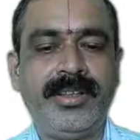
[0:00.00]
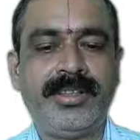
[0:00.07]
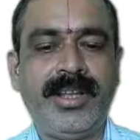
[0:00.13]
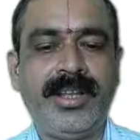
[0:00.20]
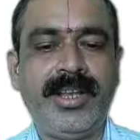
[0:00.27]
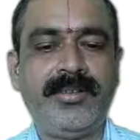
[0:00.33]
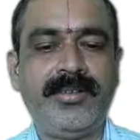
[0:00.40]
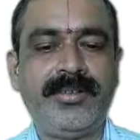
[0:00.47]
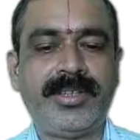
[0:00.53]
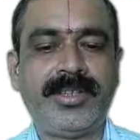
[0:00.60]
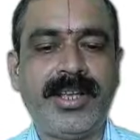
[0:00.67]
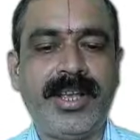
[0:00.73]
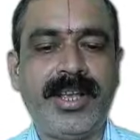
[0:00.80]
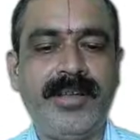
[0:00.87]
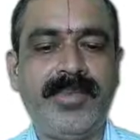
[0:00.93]
This
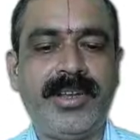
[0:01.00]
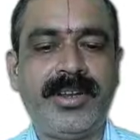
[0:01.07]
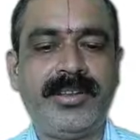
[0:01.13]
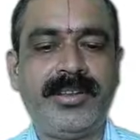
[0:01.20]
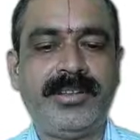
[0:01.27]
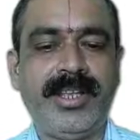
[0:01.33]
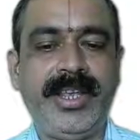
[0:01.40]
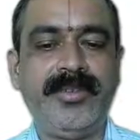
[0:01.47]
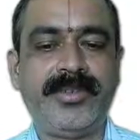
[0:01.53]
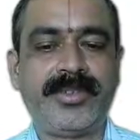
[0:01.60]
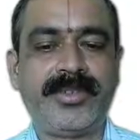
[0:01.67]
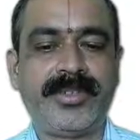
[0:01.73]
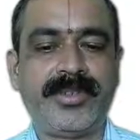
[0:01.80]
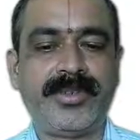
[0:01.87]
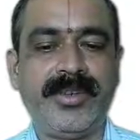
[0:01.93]
allows cyber
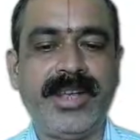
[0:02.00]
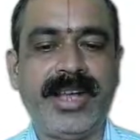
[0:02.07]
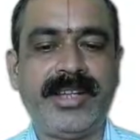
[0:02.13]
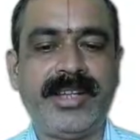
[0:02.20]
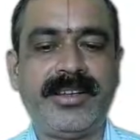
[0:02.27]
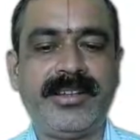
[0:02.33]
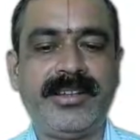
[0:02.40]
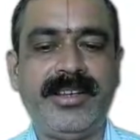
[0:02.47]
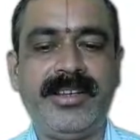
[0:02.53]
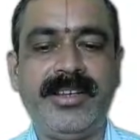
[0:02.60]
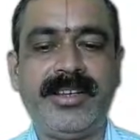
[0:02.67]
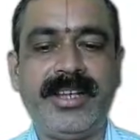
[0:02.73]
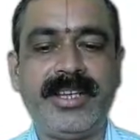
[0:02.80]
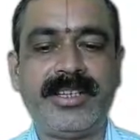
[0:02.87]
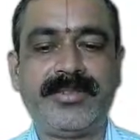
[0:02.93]
thieves to gather the
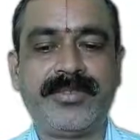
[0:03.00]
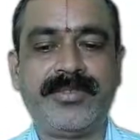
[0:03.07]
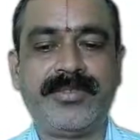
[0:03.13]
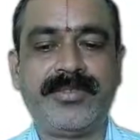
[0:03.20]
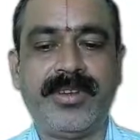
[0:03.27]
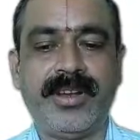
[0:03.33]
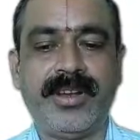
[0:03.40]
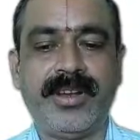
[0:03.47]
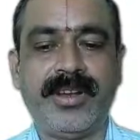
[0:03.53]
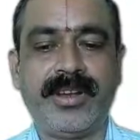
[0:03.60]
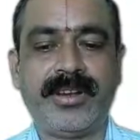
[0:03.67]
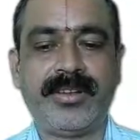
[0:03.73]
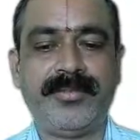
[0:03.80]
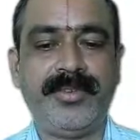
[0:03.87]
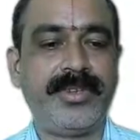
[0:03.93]
details for
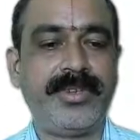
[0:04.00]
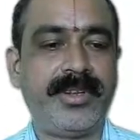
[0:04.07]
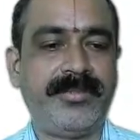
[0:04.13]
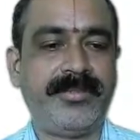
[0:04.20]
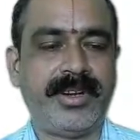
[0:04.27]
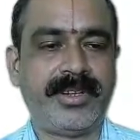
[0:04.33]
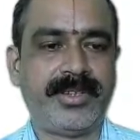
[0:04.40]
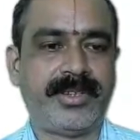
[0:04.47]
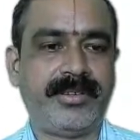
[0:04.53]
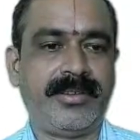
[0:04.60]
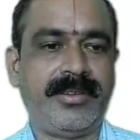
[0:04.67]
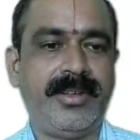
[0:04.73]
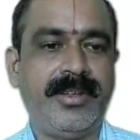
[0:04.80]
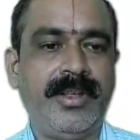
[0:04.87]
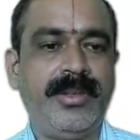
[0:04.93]
future
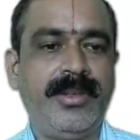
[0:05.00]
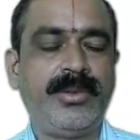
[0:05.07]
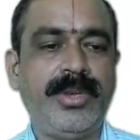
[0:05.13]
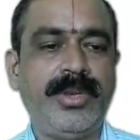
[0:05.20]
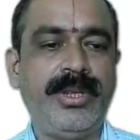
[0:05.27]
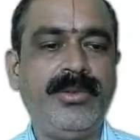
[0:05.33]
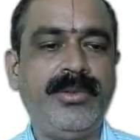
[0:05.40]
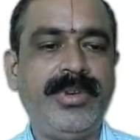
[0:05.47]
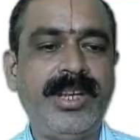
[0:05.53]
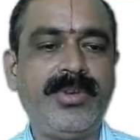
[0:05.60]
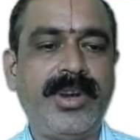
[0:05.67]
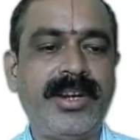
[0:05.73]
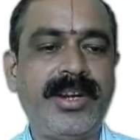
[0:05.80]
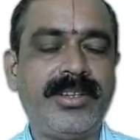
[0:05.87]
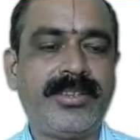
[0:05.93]
frauds. So you
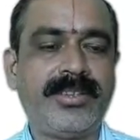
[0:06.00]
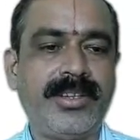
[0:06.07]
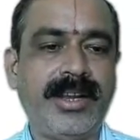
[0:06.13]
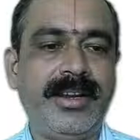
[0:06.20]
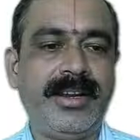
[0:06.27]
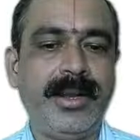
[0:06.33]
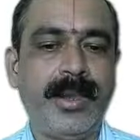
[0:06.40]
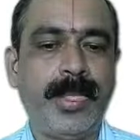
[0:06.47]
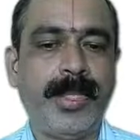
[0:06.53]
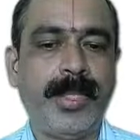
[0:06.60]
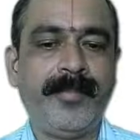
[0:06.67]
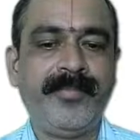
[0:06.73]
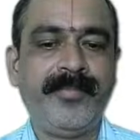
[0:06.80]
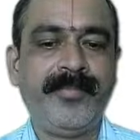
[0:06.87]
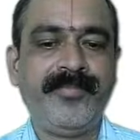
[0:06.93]
need to understand
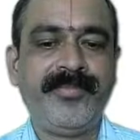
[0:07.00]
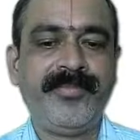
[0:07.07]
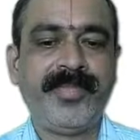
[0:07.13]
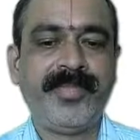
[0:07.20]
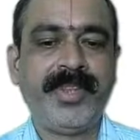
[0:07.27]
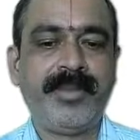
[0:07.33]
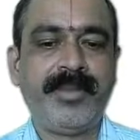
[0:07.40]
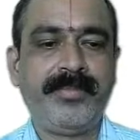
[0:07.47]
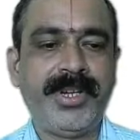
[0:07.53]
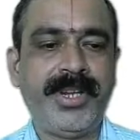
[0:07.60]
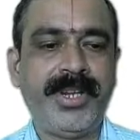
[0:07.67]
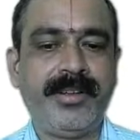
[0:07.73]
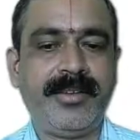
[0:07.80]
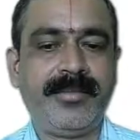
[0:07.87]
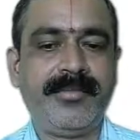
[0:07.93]

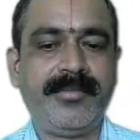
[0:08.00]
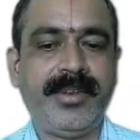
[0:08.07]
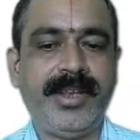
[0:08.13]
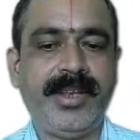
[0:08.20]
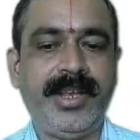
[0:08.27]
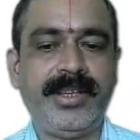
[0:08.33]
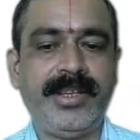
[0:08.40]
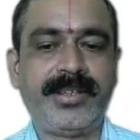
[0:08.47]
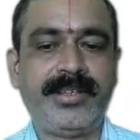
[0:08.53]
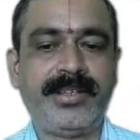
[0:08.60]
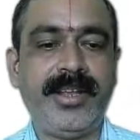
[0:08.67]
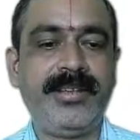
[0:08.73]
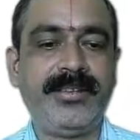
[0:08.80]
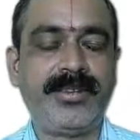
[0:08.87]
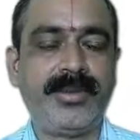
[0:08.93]
phishing is
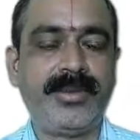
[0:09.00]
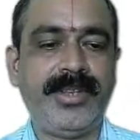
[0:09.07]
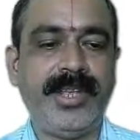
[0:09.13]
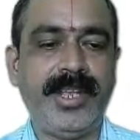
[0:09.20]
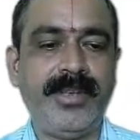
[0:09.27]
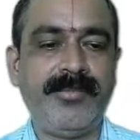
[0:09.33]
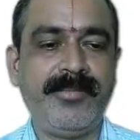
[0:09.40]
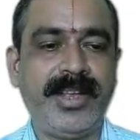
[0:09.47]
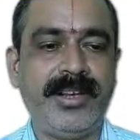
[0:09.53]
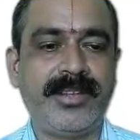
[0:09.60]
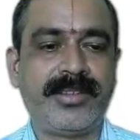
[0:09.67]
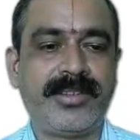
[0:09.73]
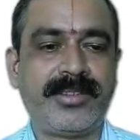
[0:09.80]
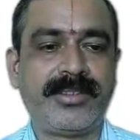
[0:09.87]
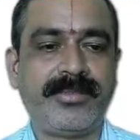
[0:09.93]
done through the
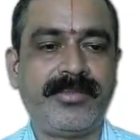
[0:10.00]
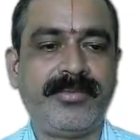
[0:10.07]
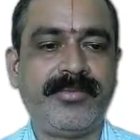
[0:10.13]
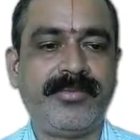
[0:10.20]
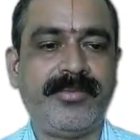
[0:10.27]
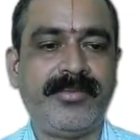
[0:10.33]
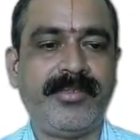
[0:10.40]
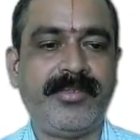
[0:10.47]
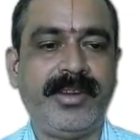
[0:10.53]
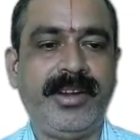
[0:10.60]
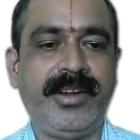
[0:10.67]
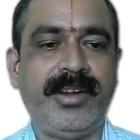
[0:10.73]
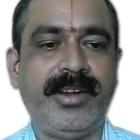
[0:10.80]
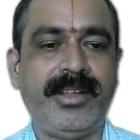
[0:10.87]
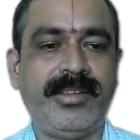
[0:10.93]
emails
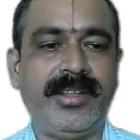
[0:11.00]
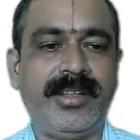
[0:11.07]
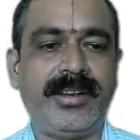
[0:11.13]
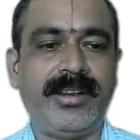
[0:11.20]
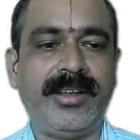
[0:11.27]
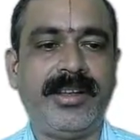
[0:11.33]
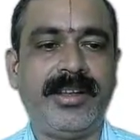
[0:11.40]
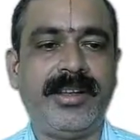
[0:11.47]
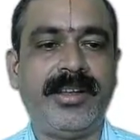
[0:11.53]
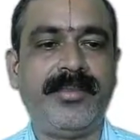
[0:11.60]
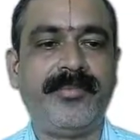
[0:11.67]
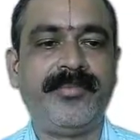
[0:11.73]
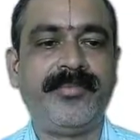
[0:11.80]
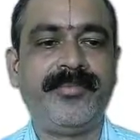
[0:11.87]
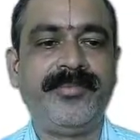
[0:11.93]
and
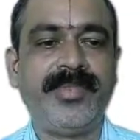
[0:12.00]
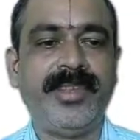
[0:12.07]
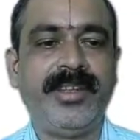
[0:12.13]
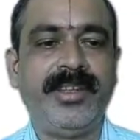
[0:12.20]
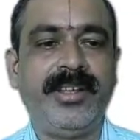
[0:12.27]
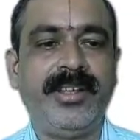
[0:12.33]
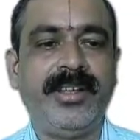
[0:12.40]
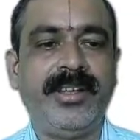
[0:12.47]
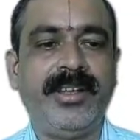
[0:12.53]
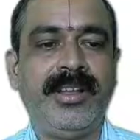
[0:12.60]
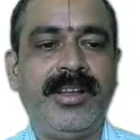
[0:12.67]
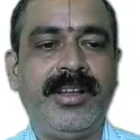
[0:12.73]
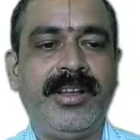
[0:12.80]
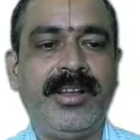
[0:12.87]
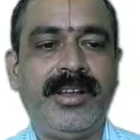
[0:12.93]
other
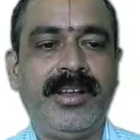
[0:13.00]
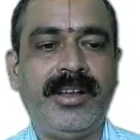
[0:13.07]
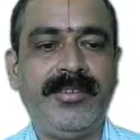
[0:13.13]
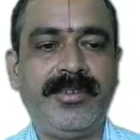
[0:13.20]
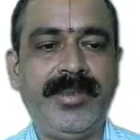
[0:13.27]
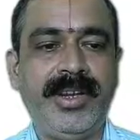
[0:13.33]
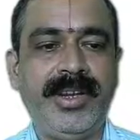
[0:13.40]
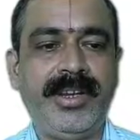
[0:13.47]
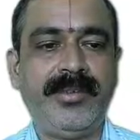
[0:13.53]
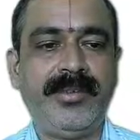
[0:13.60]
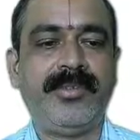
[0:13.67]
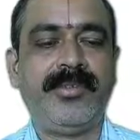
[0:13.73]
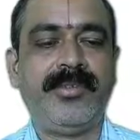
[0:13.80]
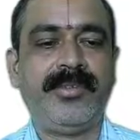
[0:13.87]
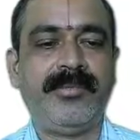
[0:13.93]

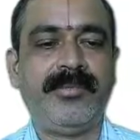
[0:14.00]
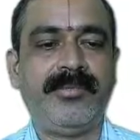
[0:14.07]
informative